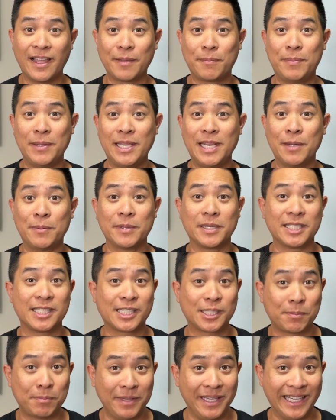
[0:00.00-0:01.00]
like being able to
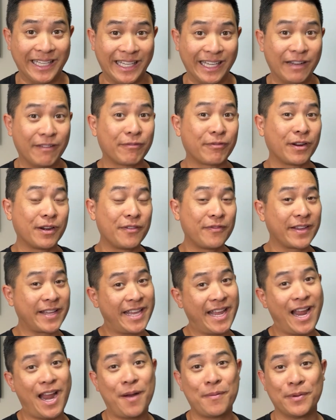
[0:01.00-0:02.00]
speak in front of a
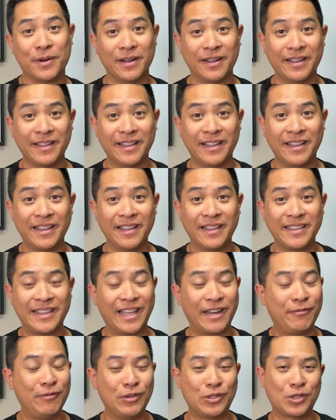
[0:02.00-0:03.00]
camera.
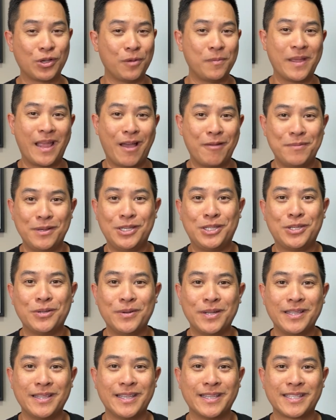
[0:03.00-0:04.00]
That if you told me I'd be
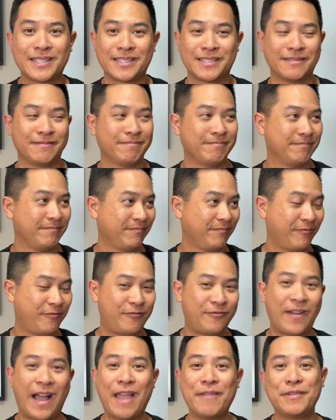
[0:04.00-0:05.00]
doing this
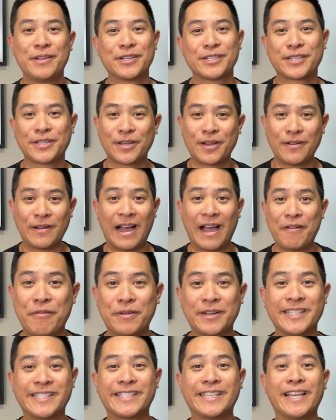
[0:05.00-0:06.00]
Five years ago, I
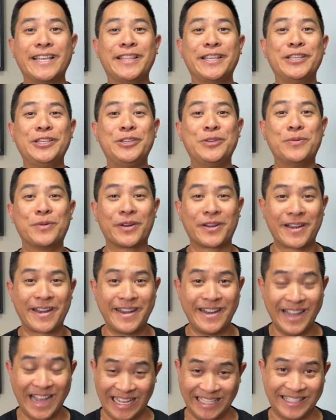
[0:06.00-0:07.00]
would have said that you were
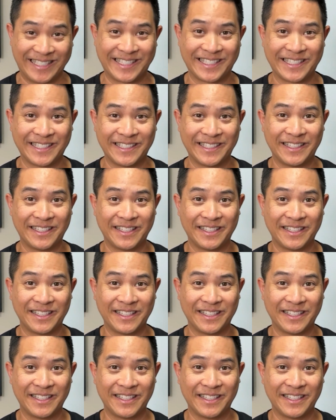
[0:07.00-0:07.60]
nuts.